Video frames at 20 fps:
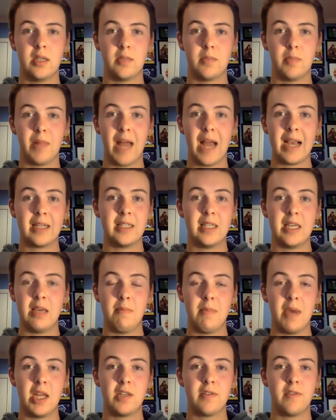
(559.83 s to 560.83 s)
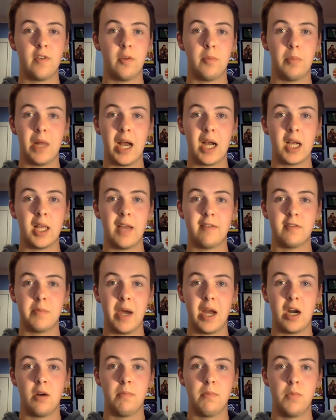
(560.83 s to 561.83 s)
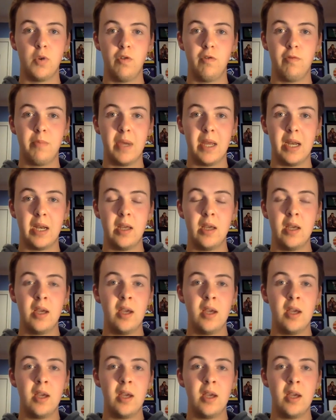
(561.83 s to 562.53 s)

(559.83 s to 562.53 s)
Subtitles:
black teammates for the Black Lives Matter movement.